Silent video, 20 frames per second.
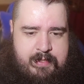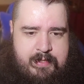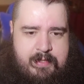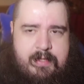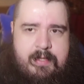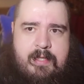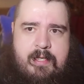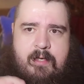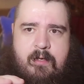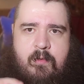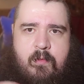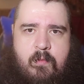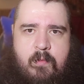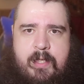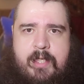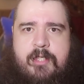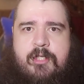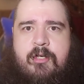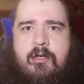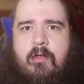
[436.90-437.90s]
the
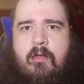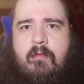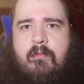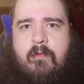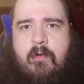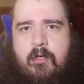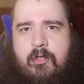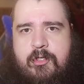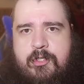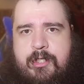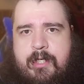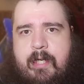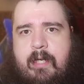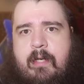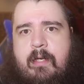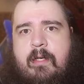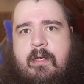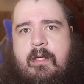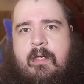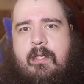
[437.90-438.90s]
original
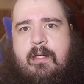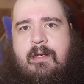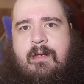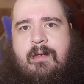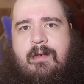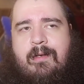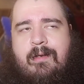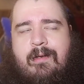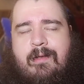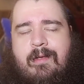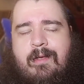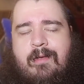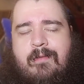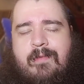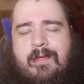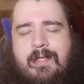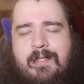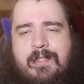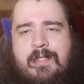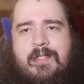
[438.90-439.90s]
version
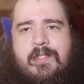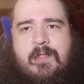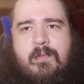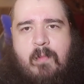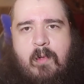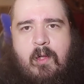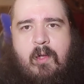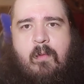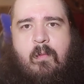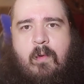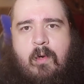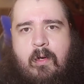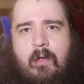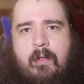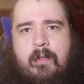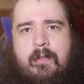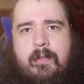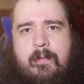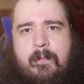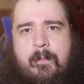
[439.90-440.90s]
of It's a Small
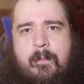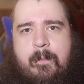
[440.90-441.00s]
World,